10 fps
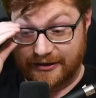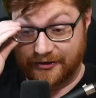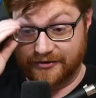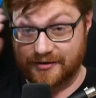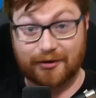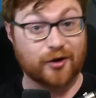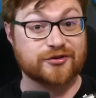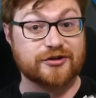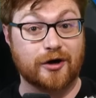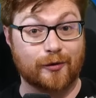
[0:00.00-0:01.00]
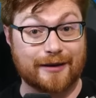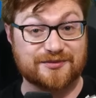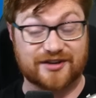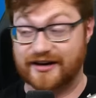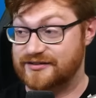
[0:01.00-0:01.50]
some of those adult
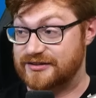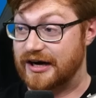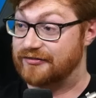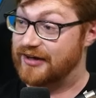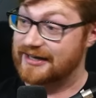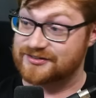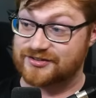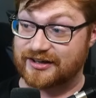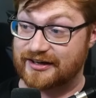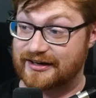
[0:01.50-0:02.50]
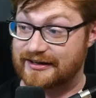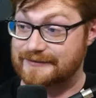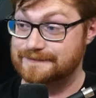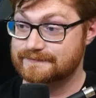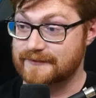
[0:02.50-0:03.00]
website stuff, that's, uh,
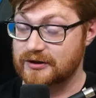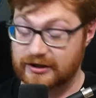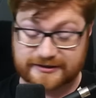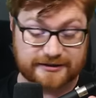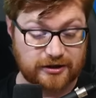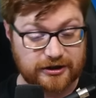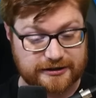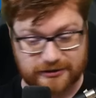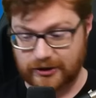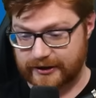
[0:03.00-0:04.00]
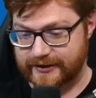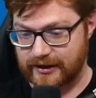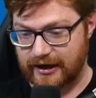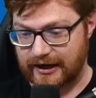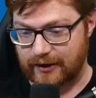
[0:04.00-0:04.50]
Look, look, look.
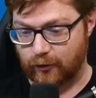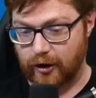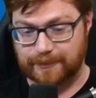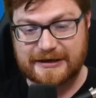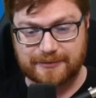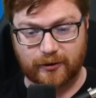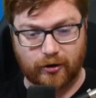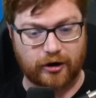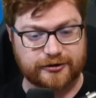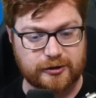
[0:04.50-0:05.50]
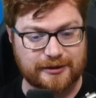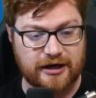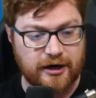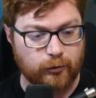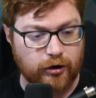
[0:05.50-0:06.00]
Uh, we're all people. We're all human.
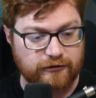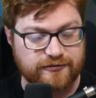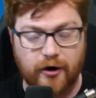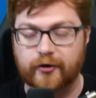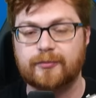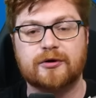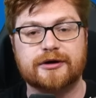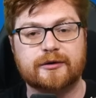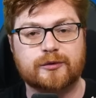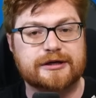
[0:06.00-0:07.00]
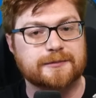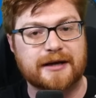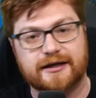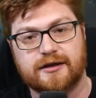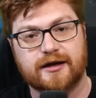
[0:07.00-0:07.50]
We're all vulnerable, and we could make
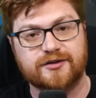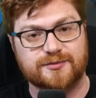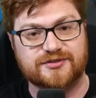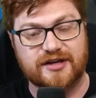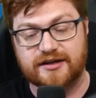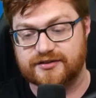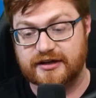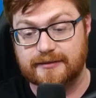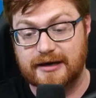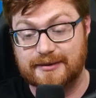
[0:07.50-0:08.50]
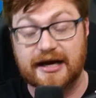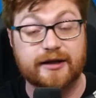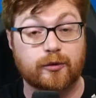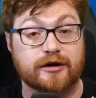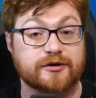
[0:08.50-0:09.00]
a lot of these mistakes. And maybe
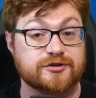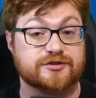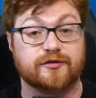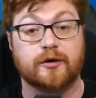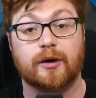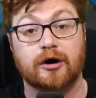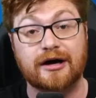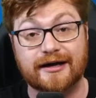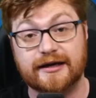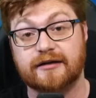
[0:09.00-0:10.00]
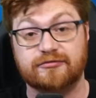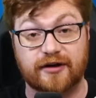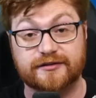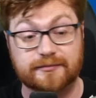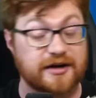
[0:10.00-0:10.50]
anyone could just very well get
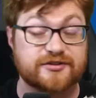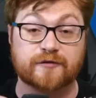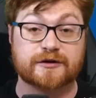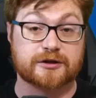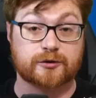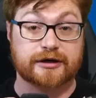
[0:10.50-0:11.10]
infected, myself included.